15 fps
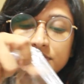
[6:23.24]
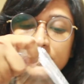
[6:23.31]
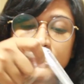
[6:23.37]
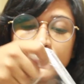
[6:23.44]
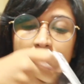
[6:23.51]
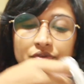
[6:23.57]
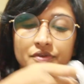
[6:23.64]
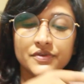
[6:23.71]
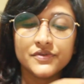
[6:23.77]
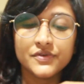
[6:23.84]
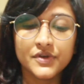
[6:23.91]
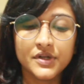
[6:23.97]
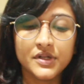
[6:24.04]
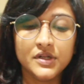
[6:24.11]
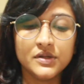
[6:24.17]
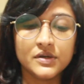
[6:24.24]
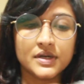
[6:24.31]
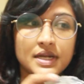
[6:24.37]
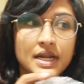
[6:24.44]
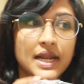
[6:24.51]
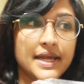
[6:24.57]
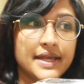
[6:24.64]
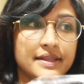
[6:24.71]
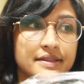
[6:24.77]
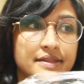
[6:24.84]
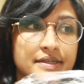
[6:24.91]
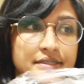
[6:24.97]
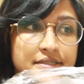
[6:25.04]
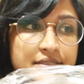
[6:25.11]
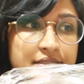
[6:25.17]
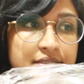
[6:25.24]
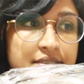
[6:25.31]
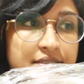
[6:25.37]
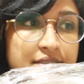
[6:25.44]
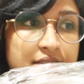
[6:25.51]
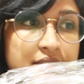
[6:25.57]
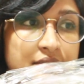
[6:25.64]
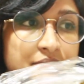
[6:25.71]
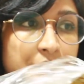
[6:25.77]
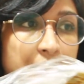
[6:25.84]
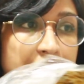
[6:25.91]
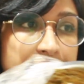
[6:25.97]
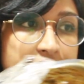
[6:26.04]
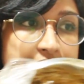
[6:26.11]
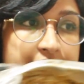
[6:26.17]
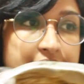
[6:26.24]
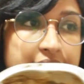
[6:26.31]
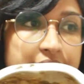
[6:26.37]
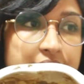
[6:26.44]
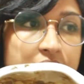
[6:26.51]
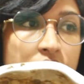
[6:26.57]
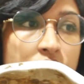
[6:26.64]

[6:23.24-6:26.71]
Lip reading: So it's going to look like this paste.